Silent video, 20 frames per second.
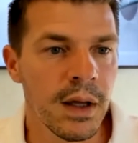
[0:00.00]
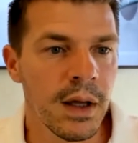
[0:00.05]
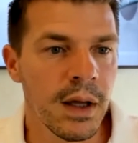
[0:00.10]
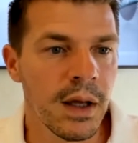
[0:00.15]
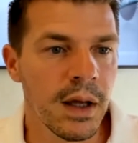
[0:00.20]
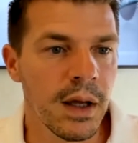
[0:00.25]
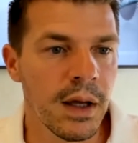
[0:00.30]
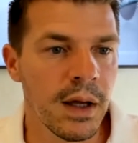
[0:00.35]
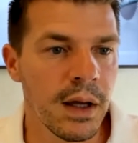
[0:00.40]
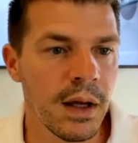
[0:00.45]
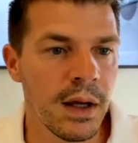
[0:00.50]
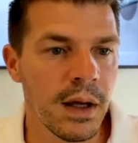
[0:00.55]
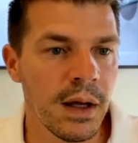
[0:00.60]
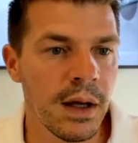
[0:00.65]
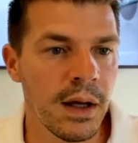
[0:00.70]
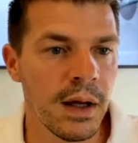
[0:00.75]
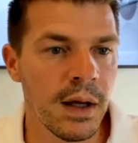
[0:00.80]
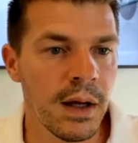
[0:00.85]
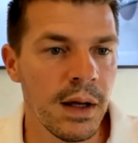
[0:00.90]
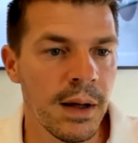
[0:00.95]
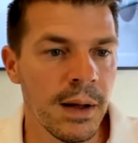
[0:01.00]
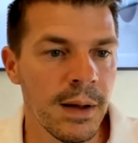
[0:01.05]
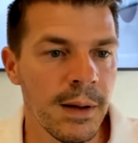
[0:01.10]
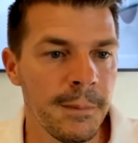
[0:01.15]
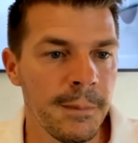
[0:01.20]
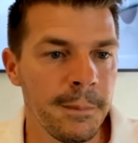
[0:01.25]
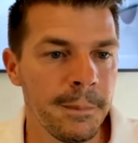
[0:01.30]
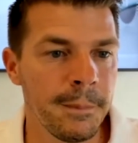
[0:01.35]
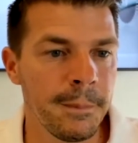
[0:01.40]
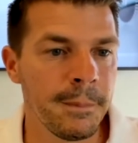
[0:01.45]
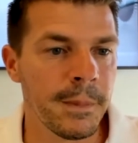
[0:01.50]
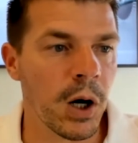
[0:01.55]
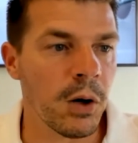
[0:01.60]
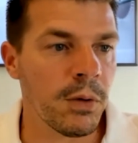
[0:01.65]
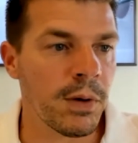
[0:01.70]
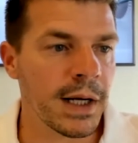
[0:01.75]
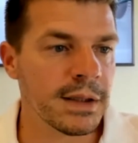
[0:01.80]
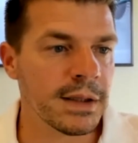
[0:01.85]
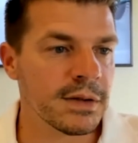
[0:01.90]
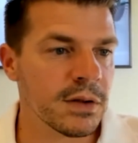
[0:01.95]
All
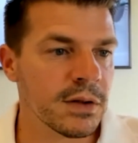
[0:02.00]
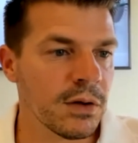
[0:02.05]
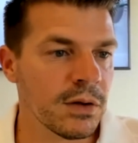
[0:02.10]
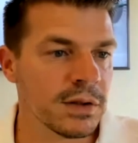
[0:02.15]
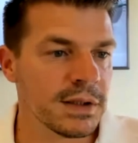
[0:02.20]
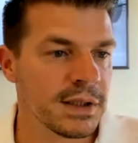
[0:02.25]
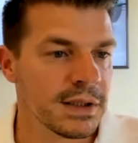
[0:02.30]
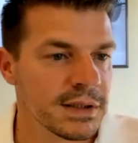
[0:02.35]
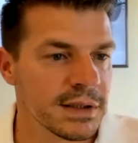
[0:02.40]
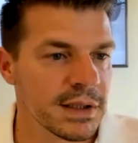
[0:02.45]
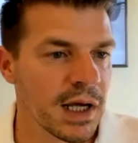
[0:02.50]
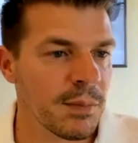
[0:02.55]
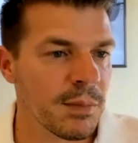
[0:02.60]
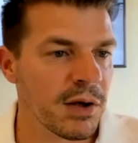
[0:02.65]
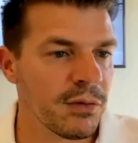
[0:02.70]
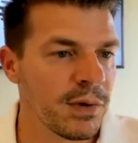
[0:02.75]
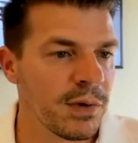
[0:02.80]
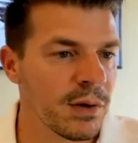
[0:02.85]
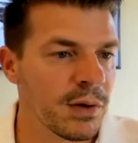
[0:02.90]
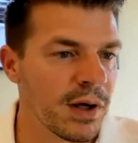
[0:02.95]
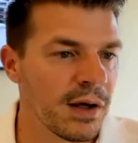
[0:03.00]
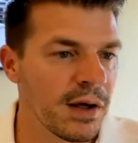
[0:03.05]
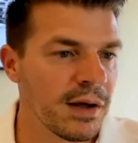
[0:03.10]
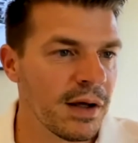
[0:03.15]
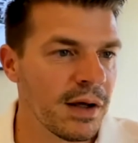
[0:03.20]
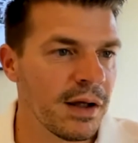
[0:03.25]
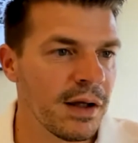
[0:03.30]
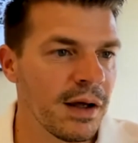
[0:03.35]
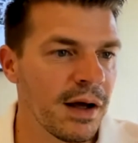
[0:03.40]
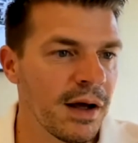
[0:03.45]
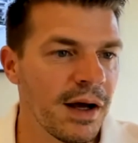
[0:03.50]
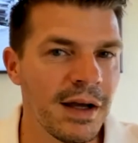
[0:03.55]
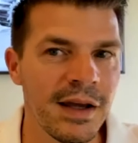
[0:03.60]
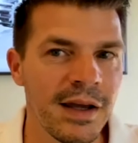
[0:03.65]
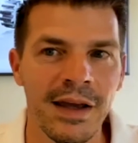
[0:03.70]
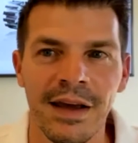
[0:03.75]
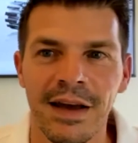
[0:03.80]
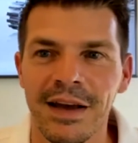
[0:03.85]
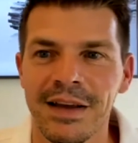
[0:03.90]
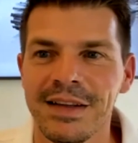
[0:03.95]
right, so this time I think I
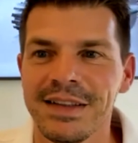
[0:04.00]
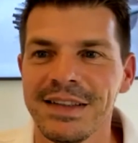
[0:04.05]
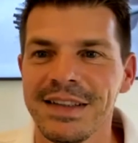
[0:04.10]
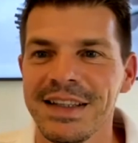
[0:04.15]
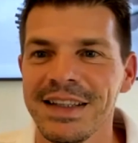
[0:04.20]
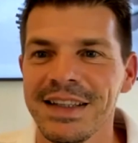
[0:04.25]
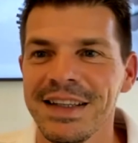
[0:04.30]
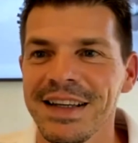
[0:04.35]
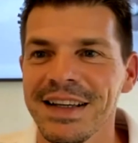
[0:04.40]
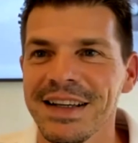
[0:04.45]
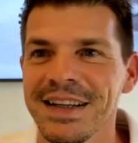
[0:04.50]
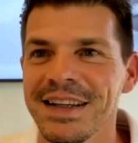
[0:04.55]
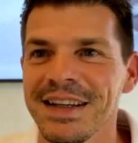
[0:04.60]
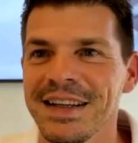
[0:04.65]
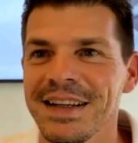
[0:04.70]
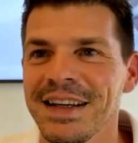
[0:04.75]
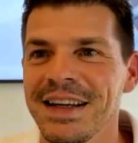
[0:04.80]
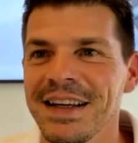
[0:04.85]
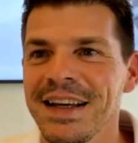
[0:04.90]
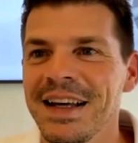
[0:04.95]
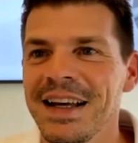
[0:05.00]
did the